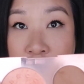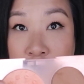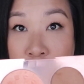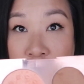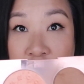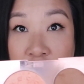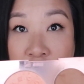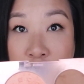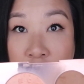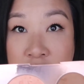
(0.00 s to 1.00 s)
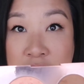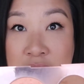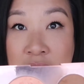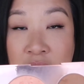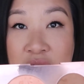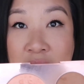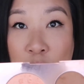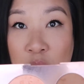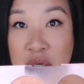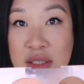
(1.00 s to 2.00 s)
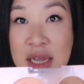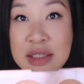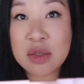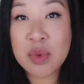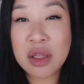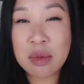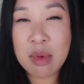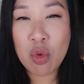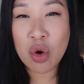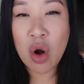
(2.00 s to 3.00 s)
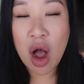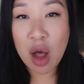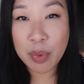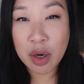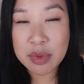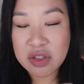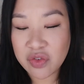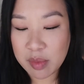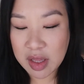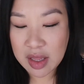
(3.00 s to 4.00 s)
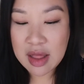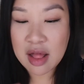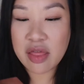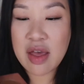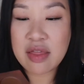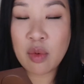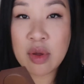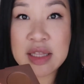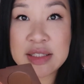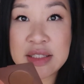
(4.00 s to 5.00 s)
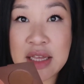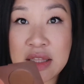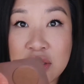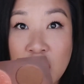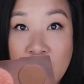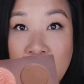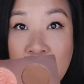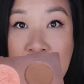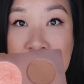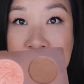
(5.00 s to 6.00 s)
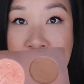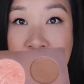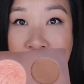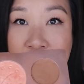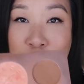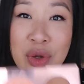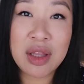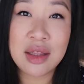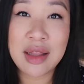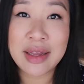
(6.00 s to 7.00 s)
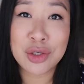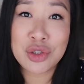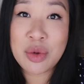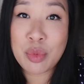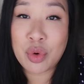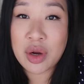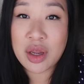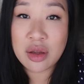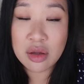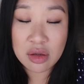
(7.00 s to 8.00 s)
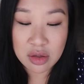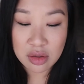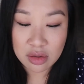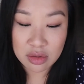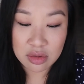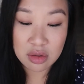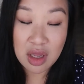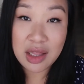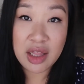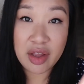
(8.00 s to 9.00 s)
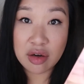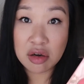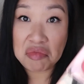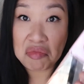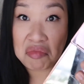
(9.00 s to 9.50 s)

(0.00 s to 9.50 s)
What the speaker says: monogram on it, that one tends to be a little bit more all-purpose for me than the one that's slightly darker, and I really like a shimmery highlighter.